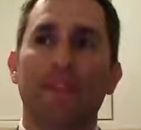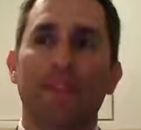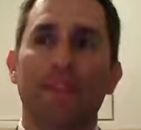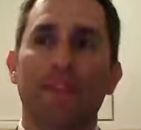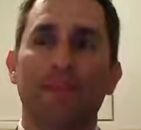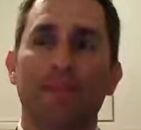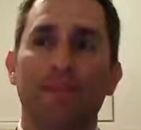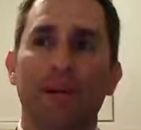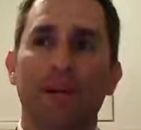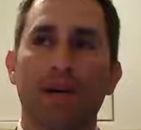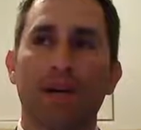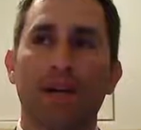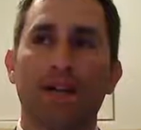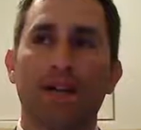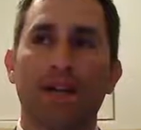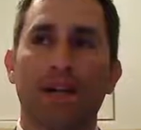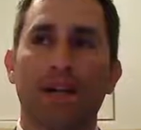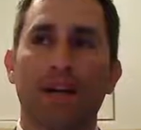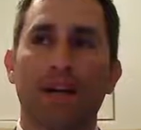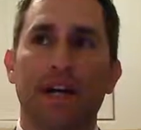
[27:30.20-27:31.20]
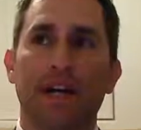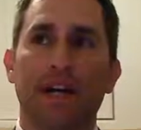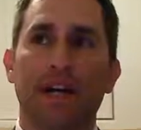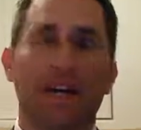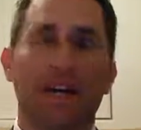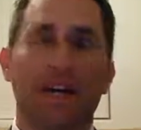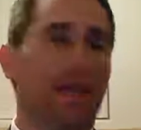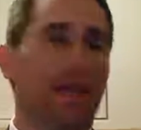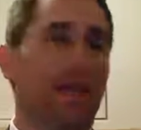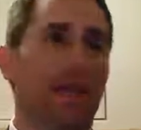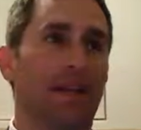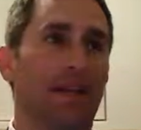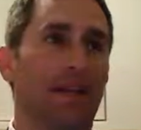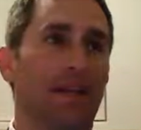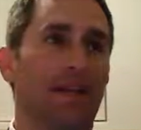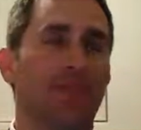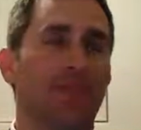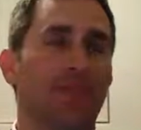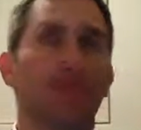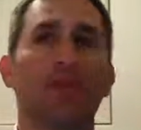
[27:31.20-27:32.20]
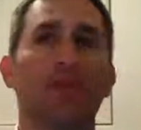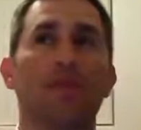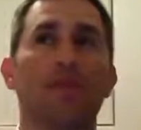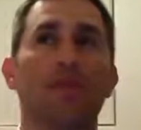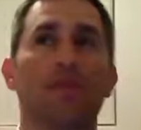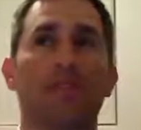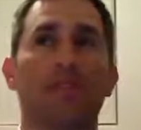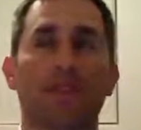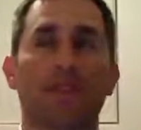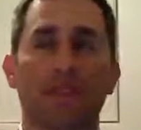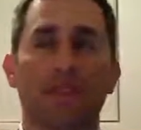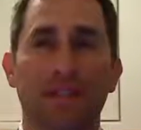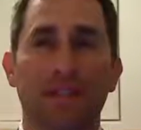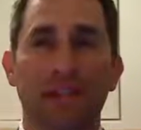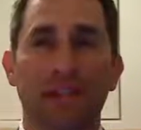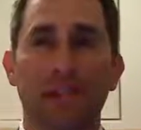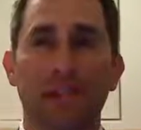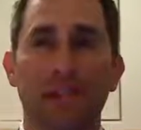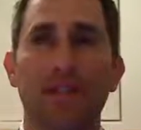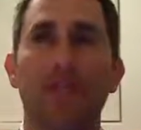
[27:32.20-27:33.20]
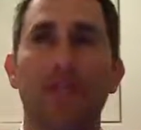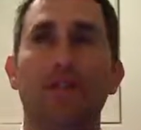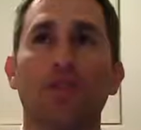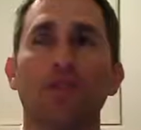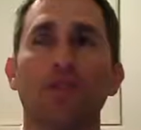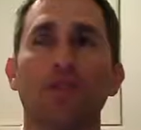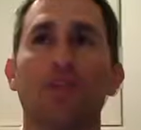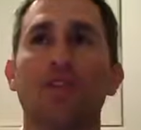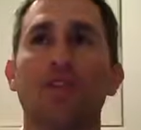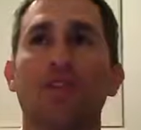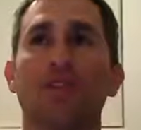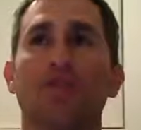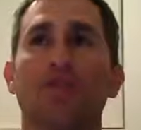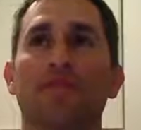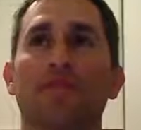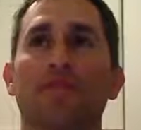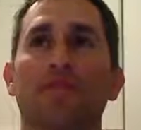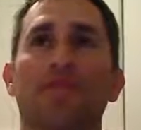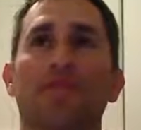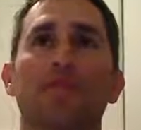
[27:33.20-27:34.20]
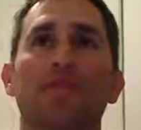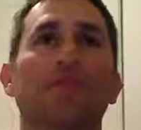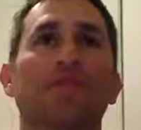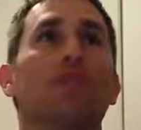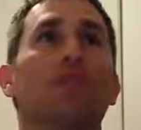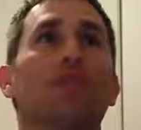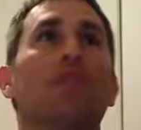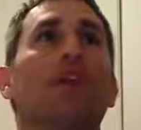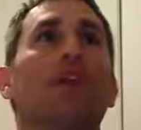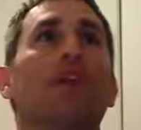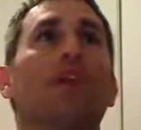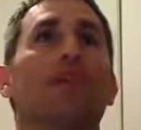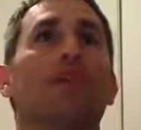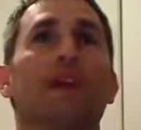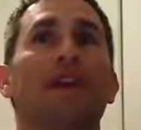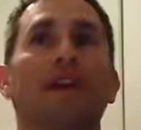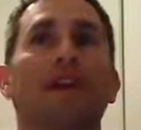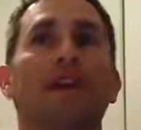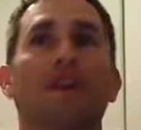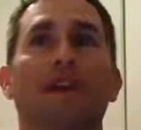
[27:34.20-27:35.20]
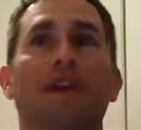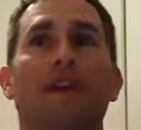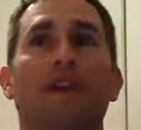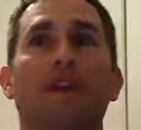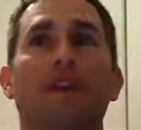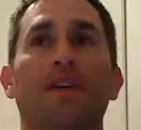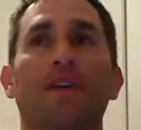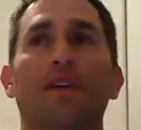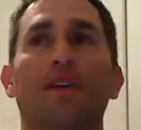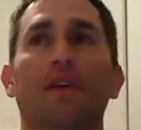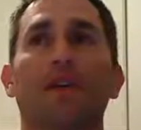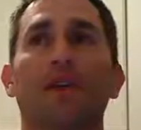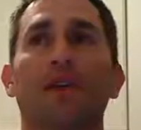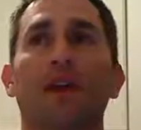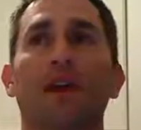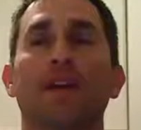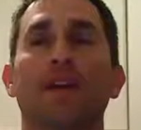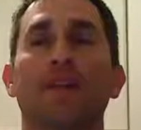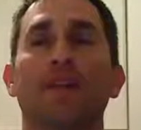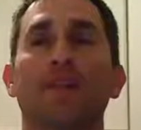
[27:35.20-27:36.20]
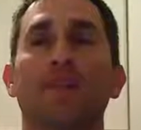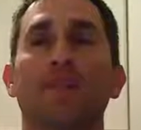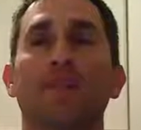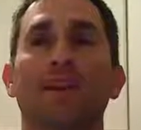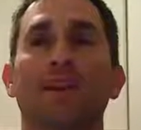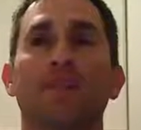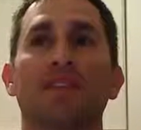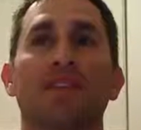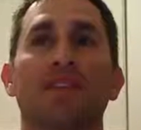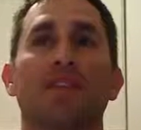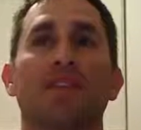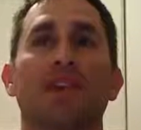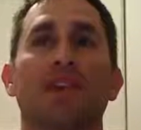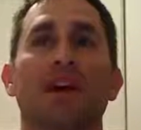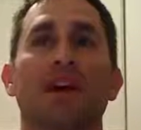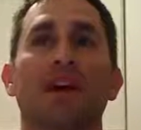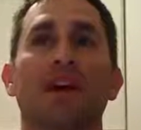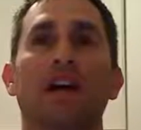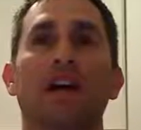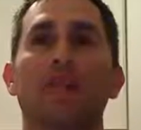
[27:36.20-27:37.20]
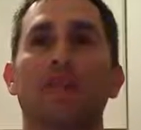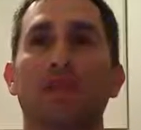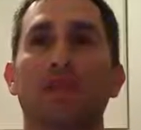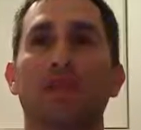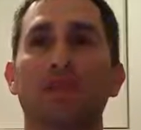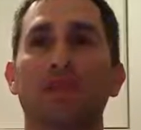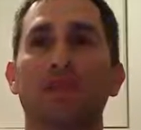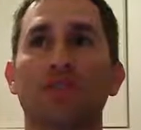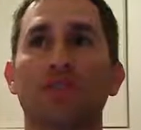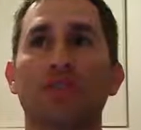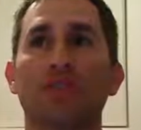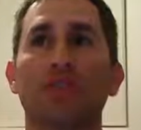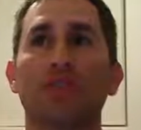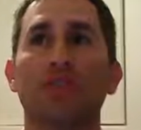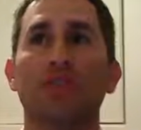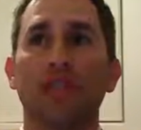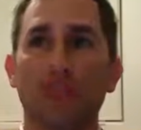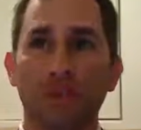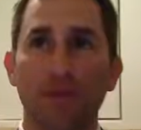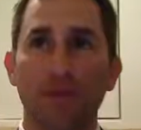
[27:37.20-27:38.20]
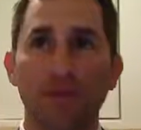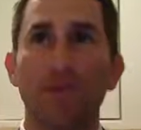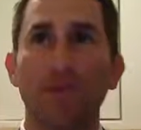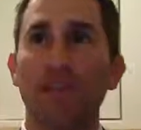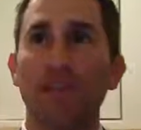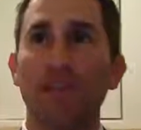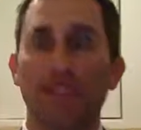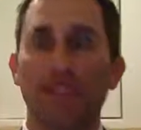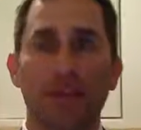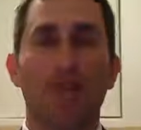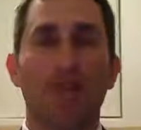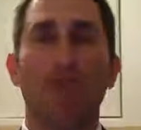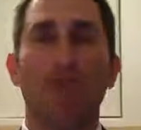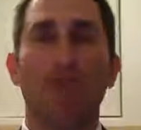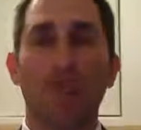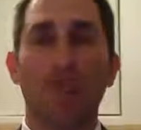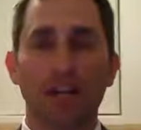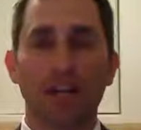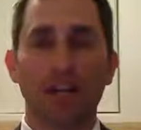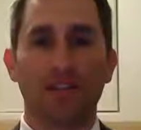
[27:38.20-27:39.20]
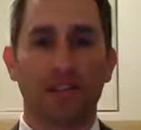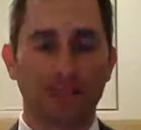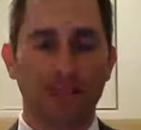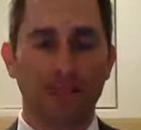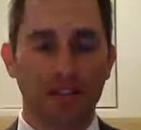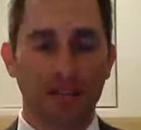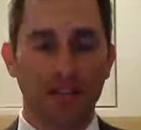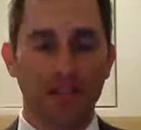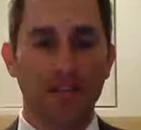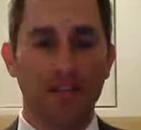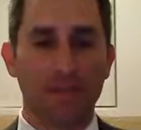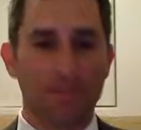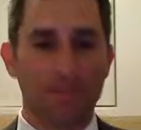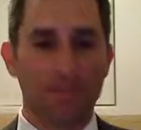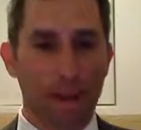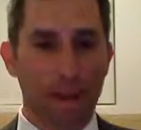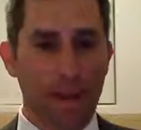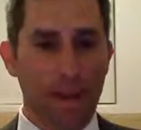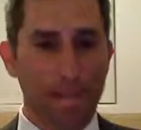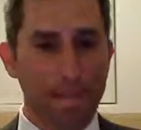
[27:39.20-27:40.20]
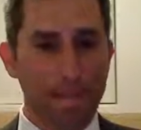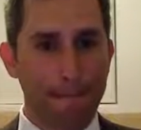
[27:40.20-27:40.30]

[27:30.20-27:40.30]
But, so, yeah, as the saying goes, if there was no life out there in the grand expanse of the cosmos, it would be a terrible waste of space, right?